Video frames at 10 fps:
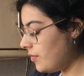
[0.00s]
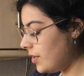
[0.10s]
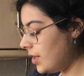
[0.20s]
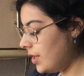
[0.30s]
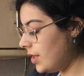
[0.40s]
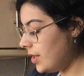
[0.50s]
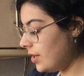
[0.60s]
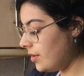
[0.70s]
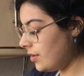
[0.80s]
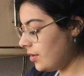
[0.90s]
of
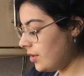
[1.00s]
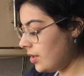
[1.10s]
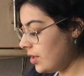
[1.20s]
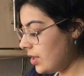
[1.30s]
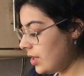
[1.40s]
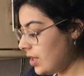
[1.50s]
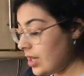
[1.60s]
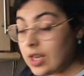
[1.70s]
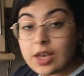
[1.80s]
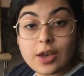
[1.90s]
the
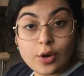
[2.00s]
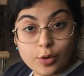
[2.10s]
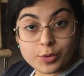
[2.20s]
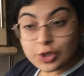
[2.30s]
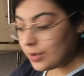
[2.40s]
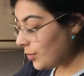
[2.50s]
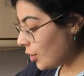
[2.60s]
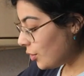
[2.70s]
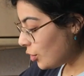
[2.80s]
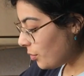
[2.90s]
aubergine
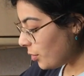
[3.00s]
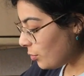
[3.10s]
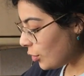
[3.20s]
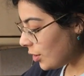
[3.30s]
on the chopping